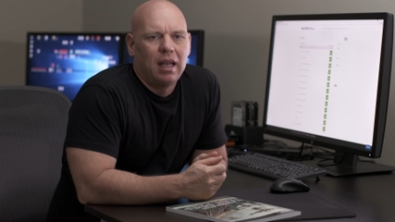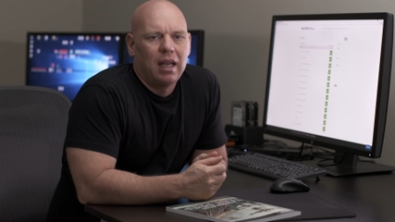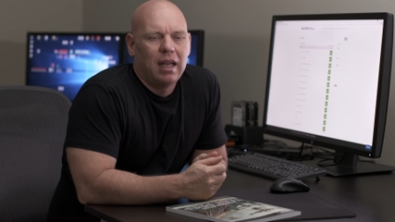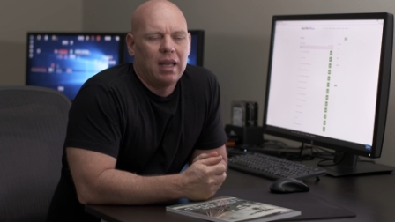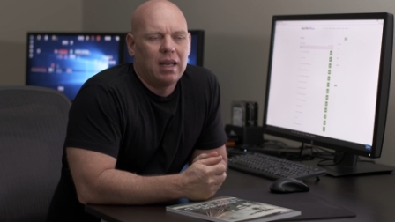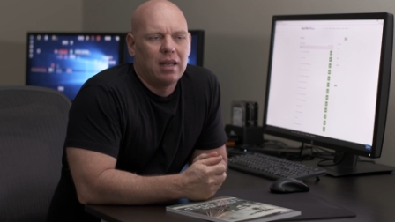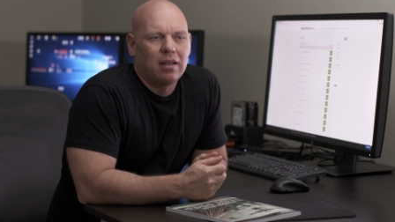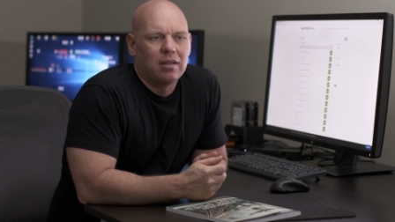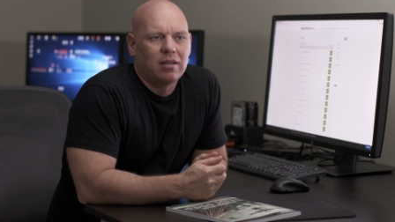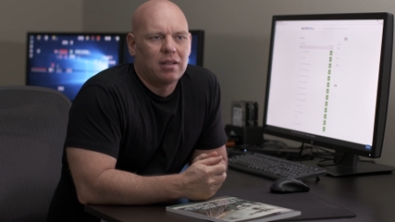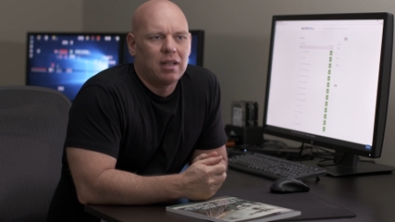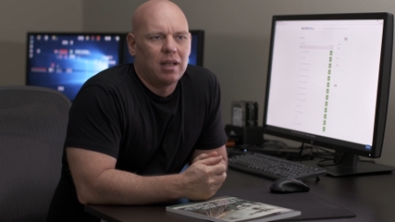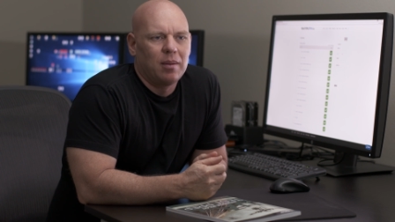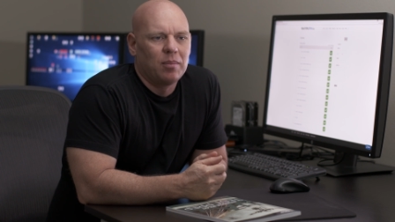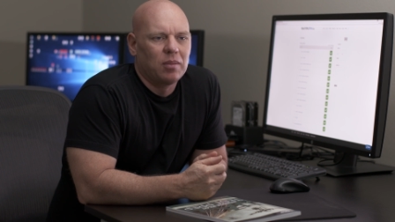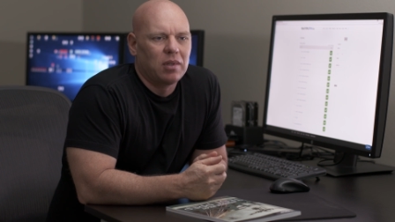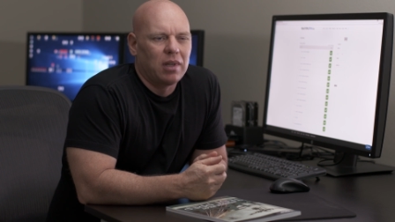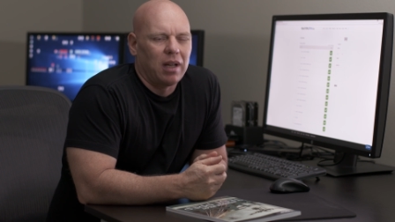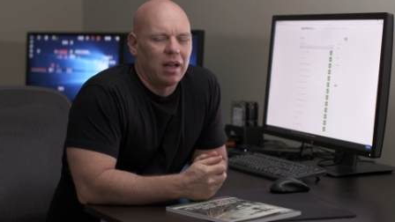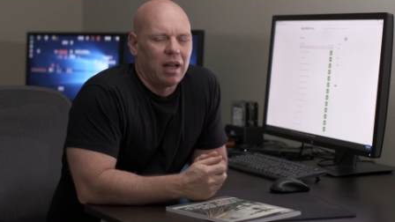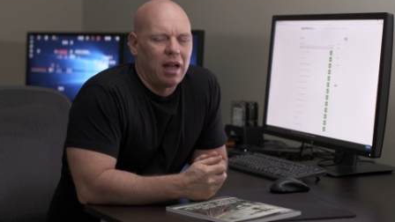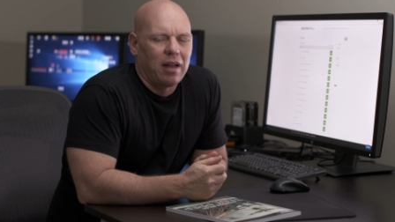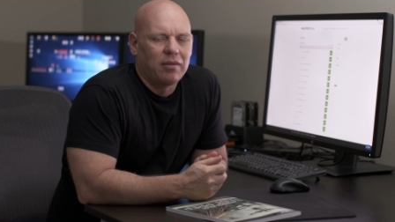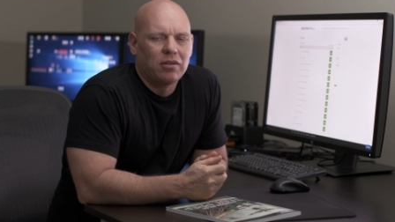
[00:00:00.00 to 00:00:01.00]
And it seems
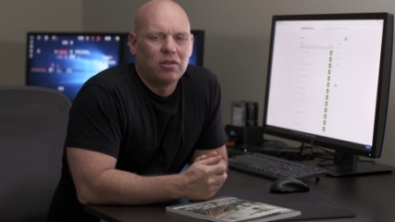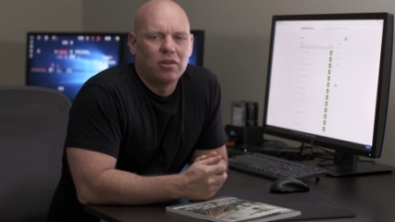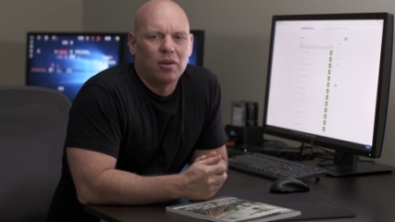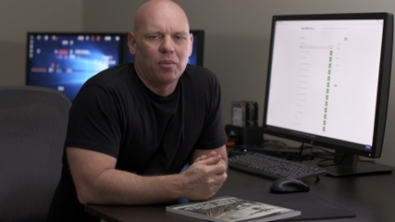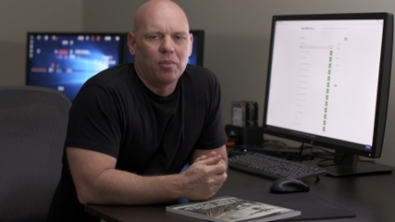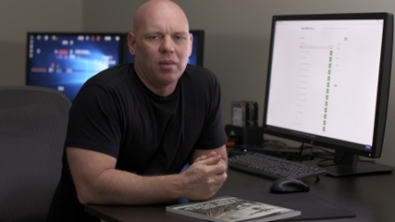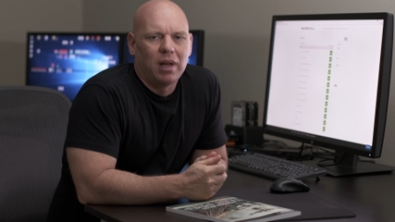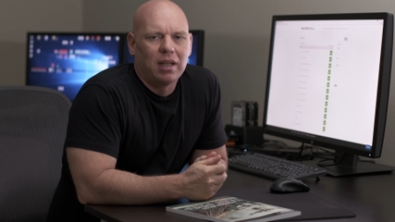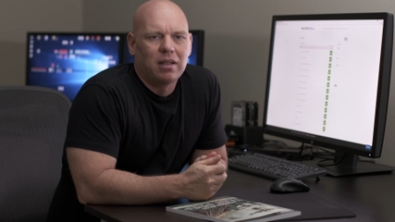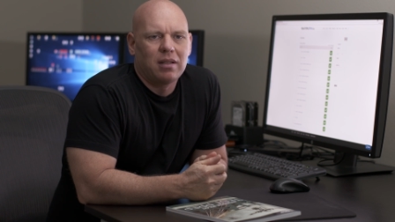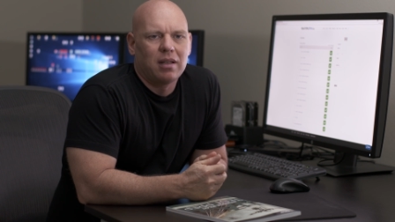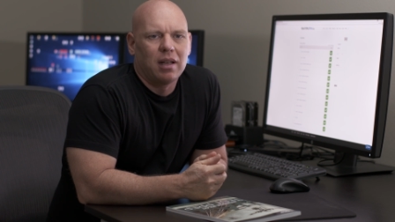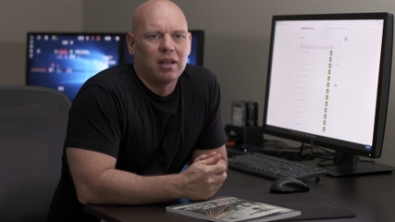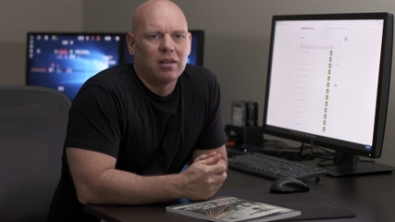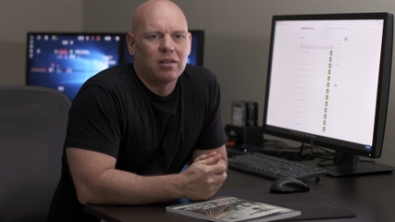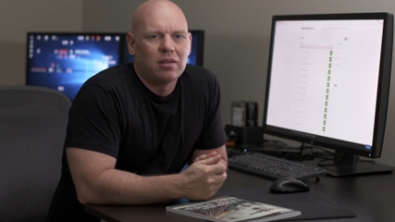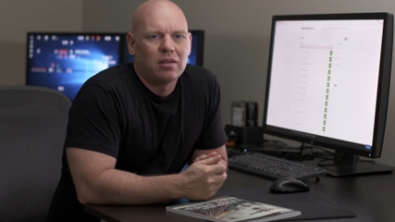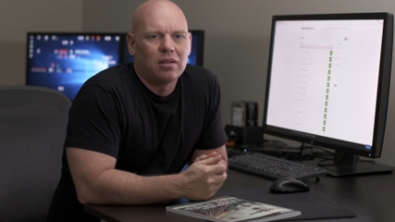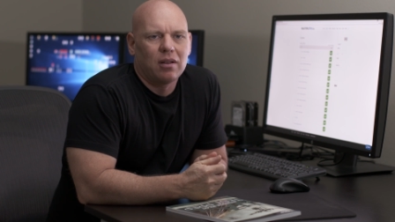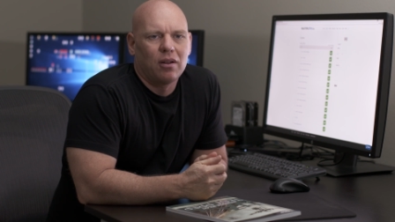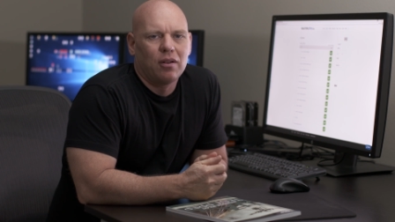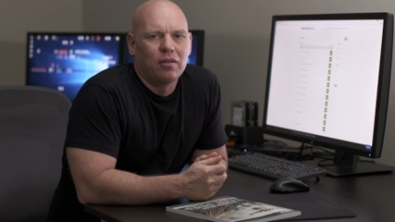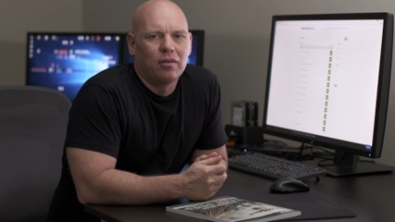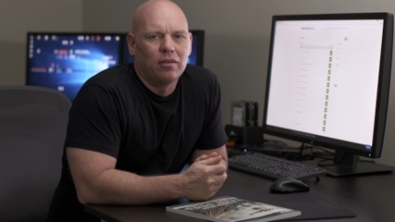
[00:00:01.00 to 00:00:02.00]
like I took my
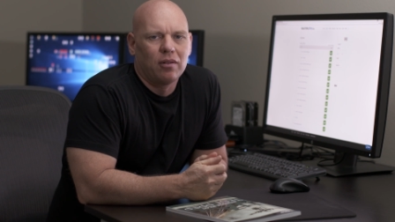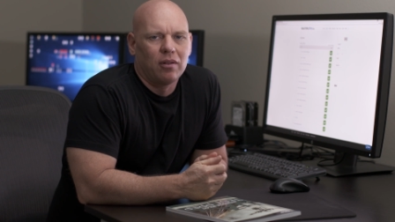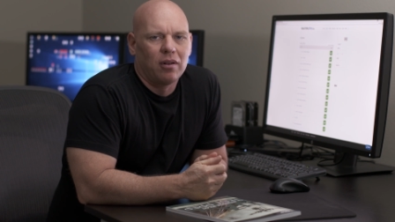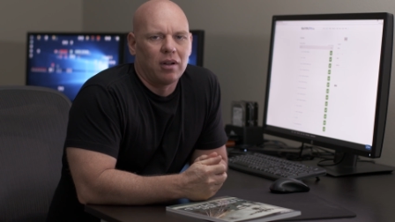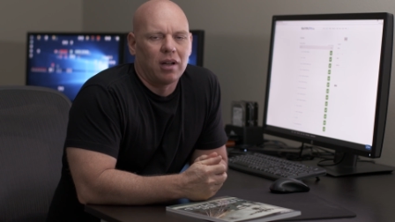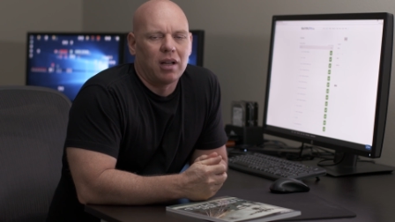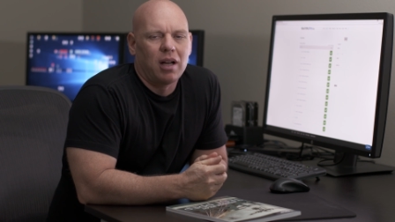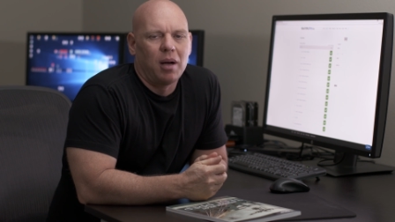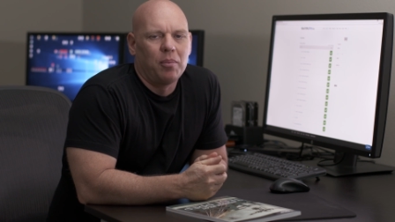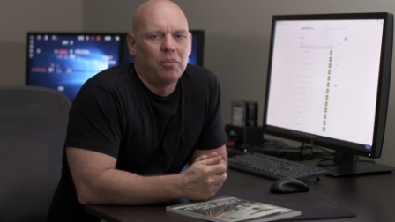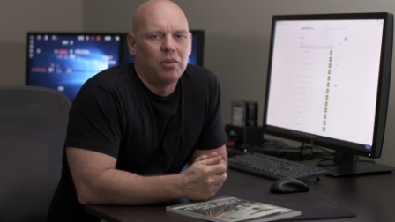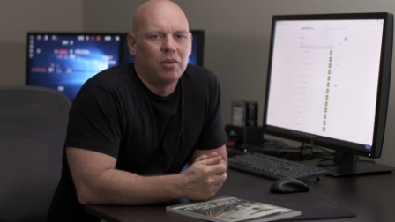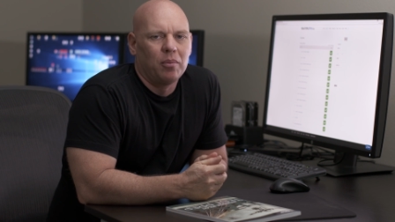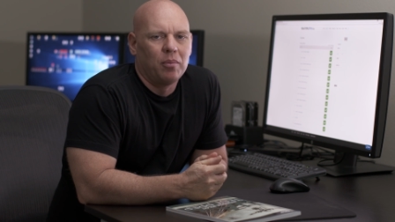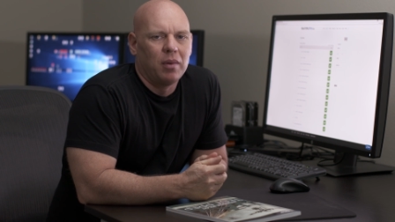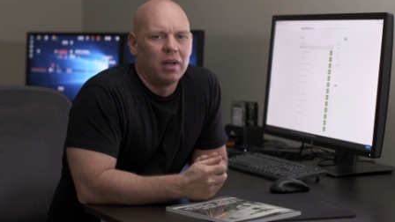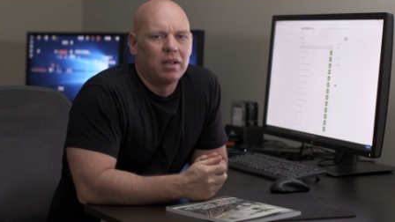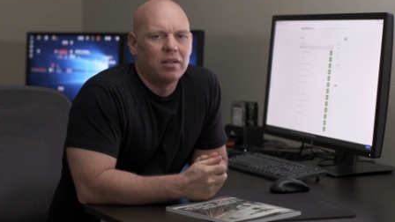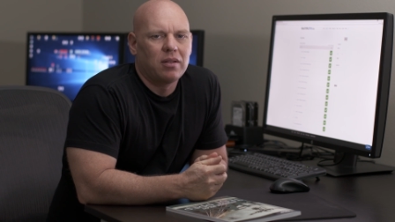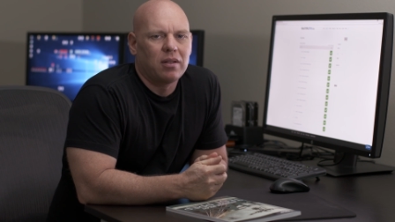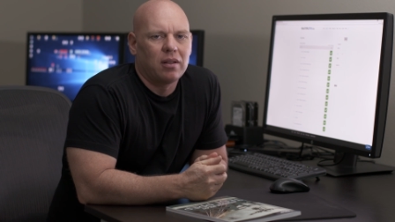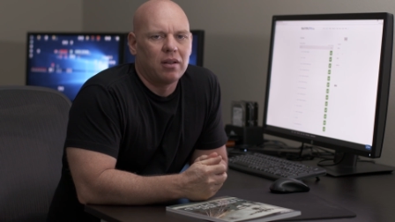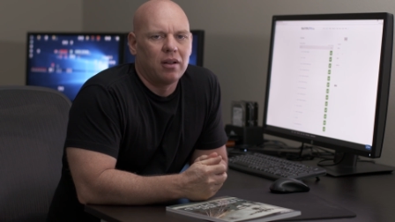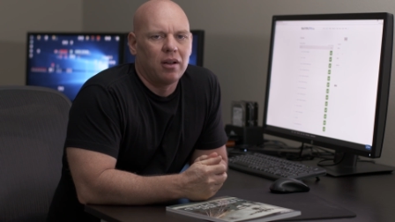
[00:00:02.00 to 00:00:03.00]
test over a couple of
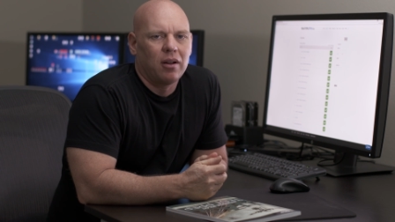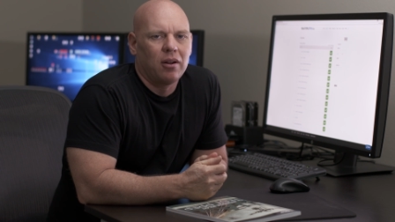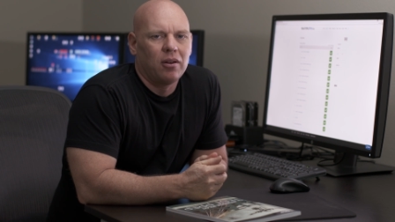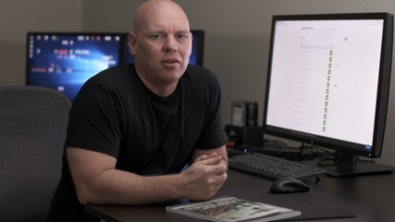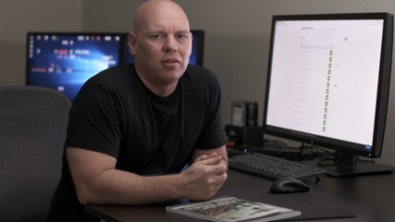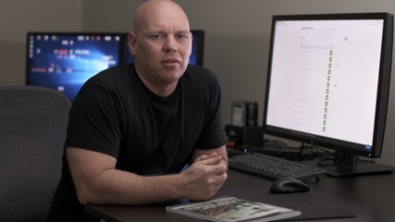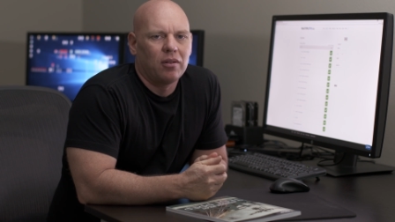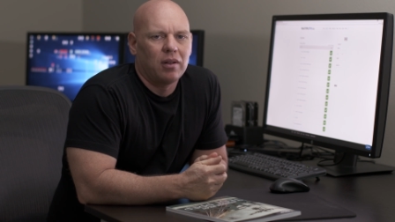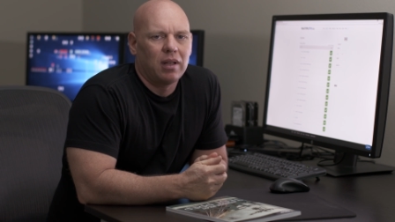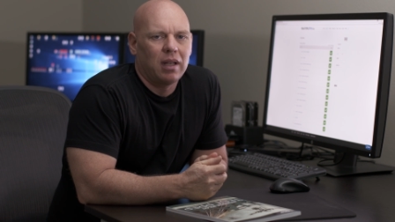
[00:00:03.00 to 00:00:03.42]
months ago